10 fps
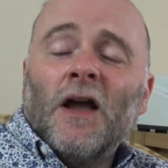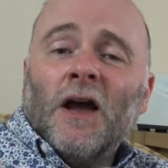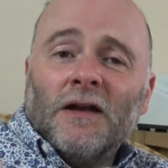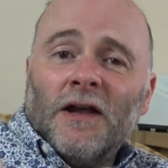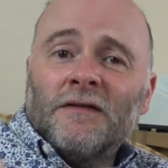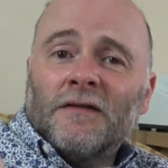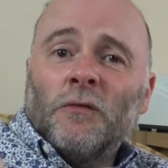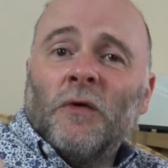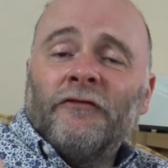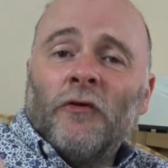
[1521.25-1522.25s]
Unless
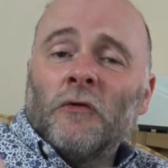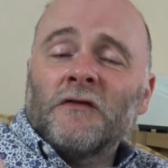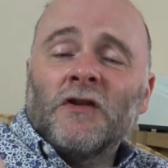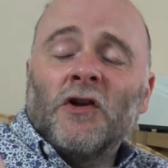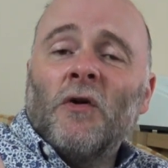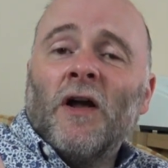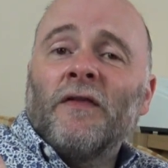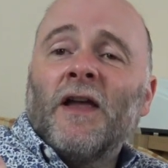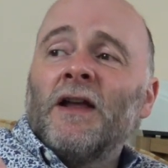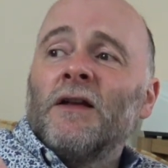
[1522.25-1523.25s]
we're forced to,
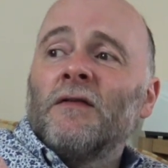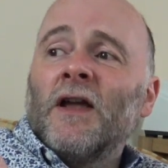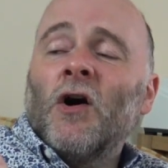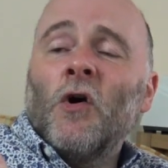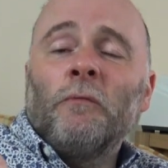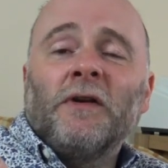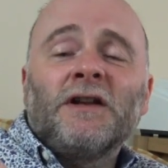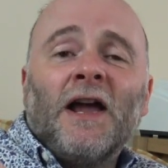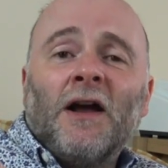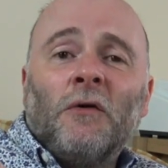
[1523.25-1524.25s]
and they hold me
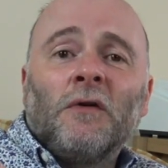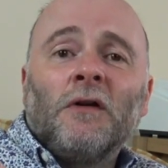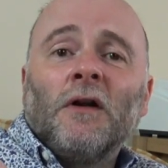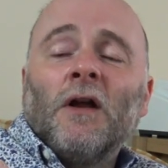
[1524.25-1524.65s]
down